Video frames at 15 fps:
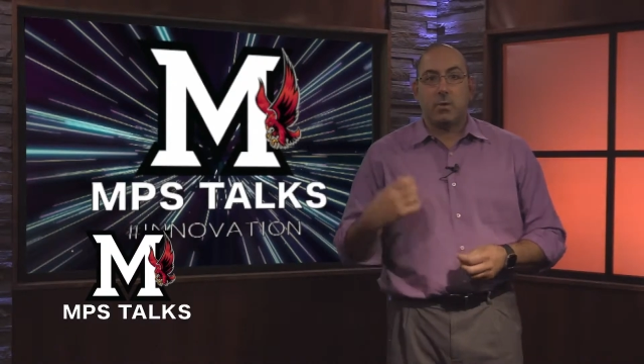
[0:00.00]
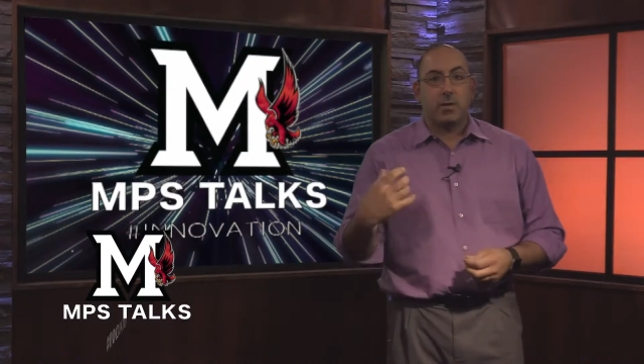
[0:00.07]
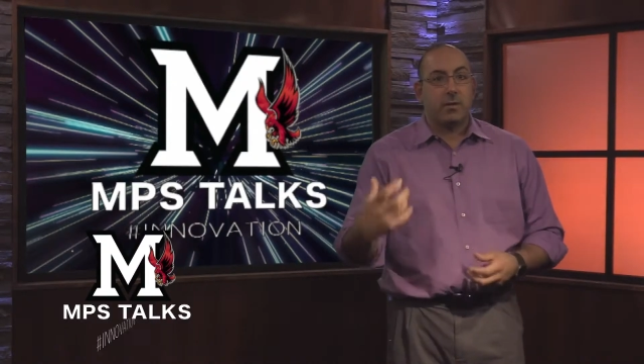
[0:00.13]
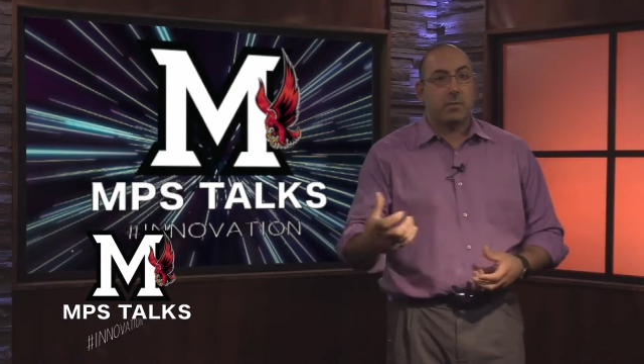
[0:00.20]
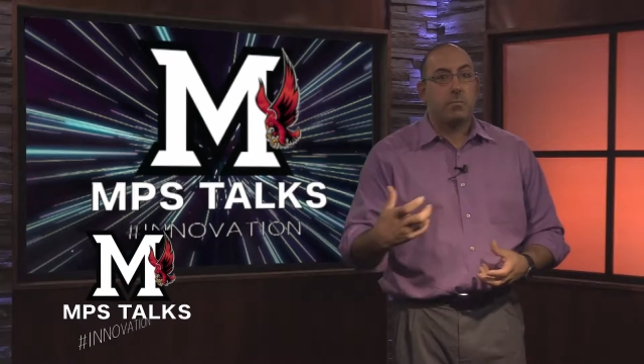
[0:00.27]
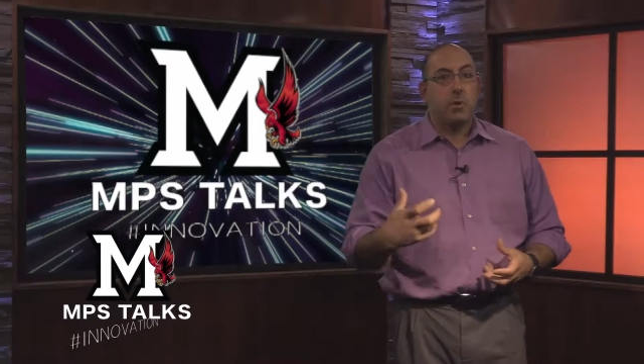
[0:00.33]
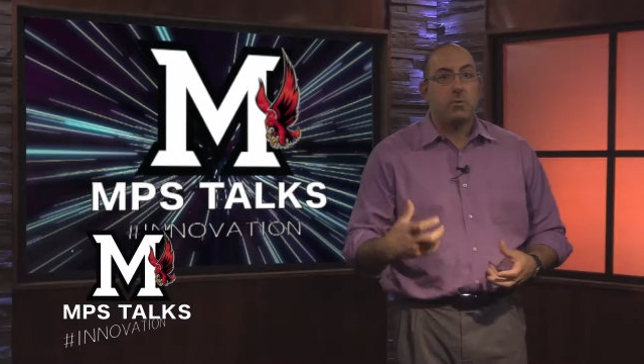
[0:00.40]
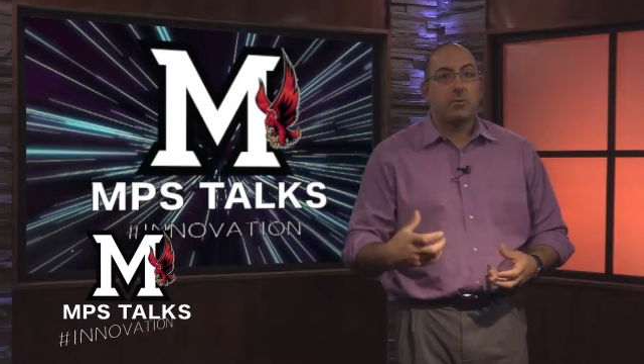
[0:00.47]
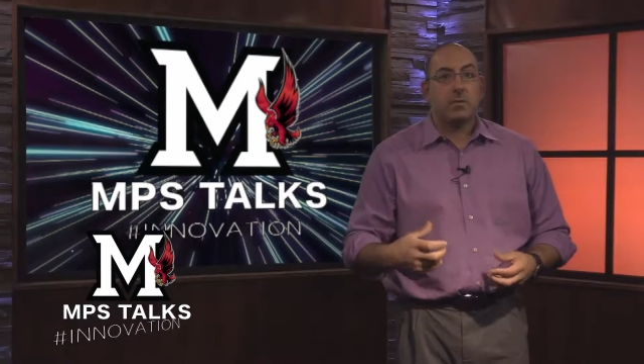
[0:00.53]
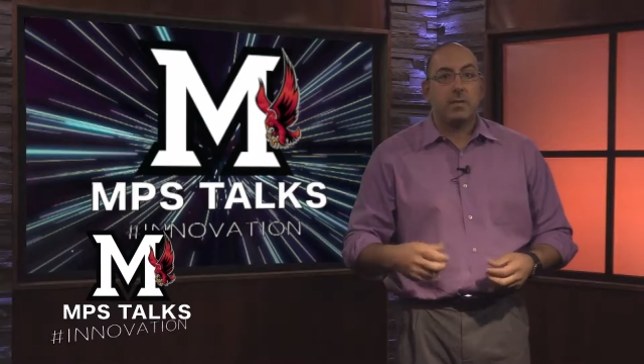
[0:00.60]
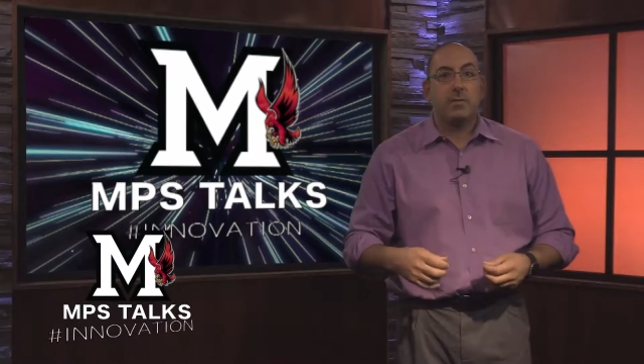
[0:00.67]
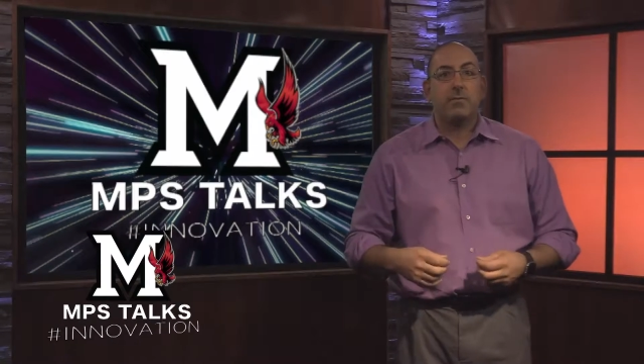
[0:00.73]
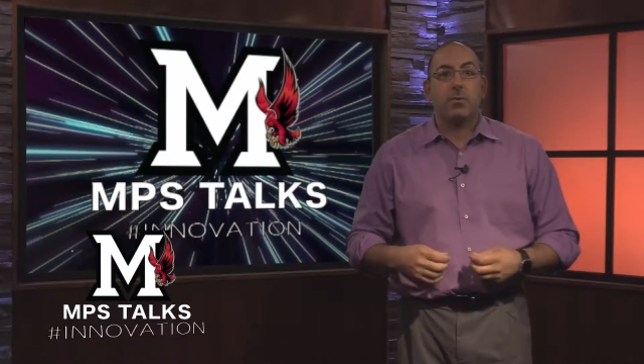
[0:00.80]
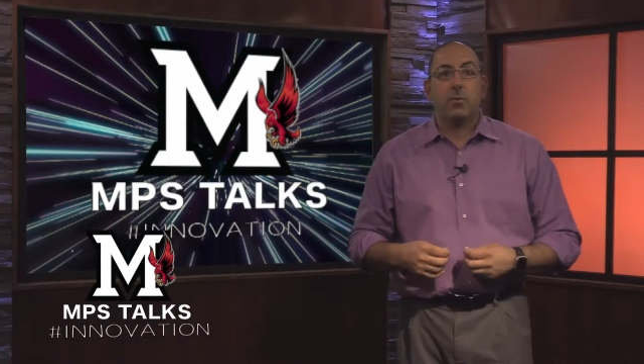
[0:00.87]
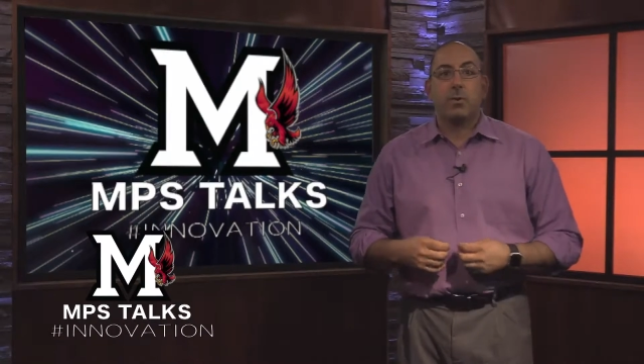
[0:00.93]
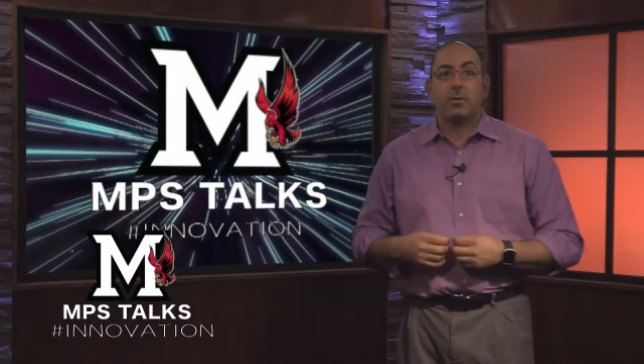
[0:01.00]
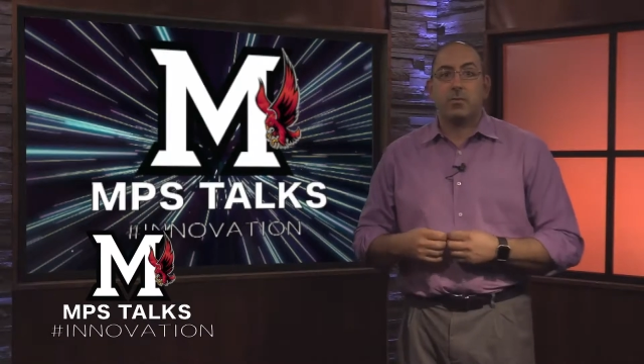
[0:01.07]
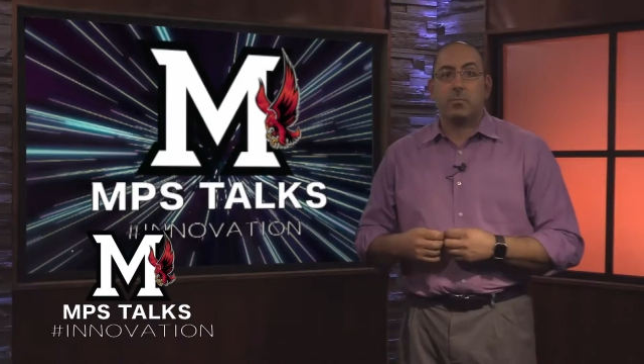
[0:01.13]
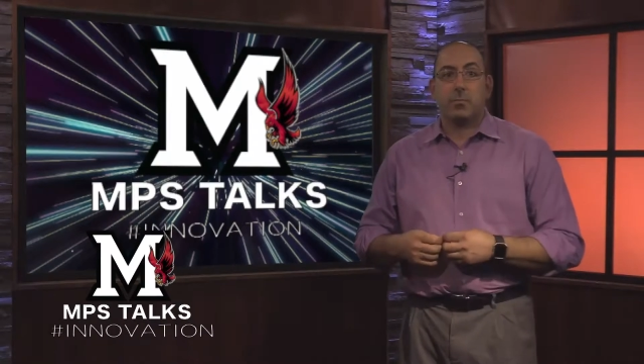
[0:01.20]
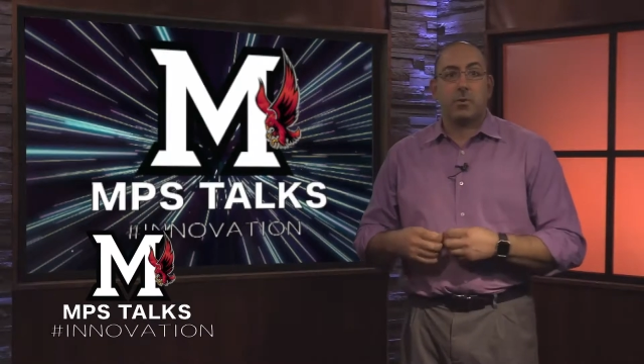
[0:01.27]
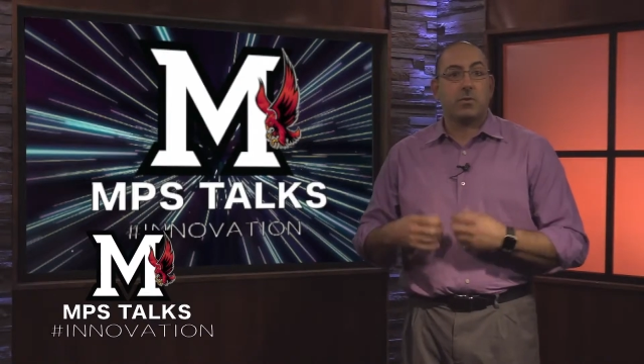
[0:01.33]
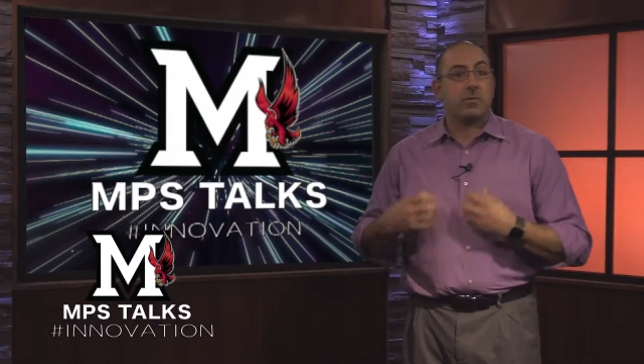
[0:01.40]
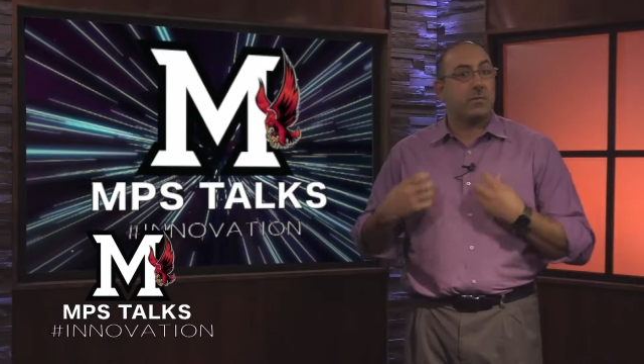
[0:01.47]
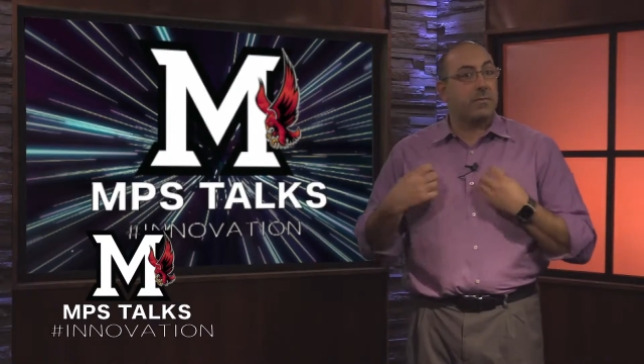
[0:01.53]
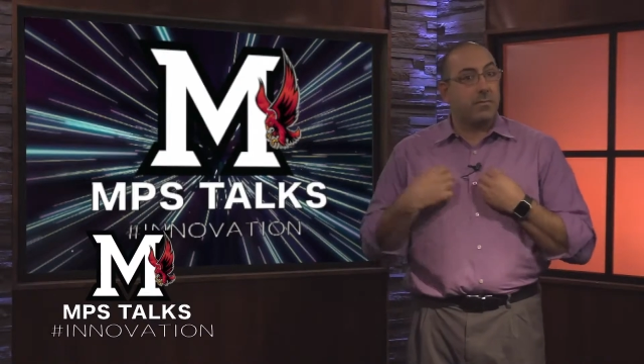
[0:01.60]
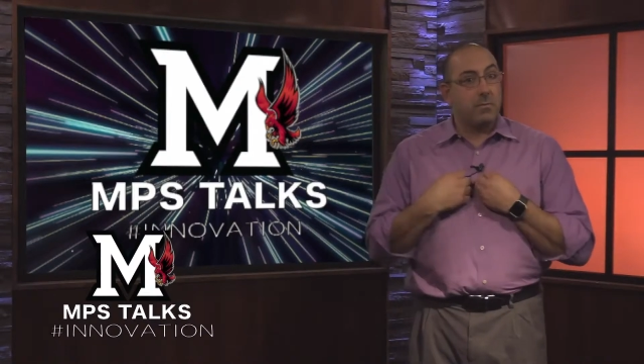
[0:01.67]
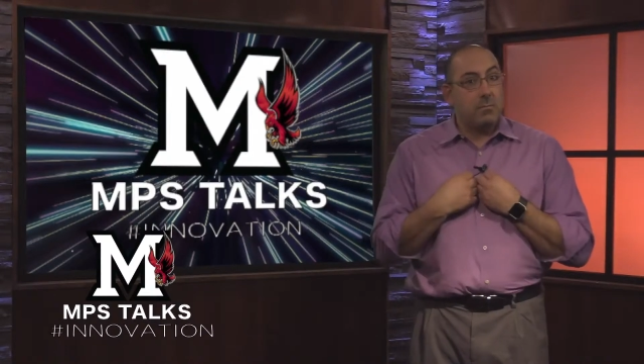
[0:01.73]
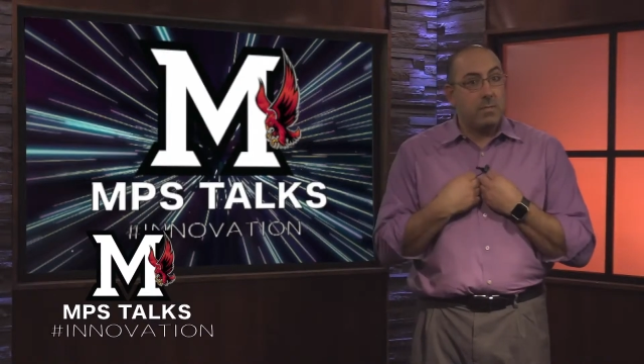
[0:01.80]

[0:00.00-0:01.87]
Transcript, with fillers: Well, the most influential person for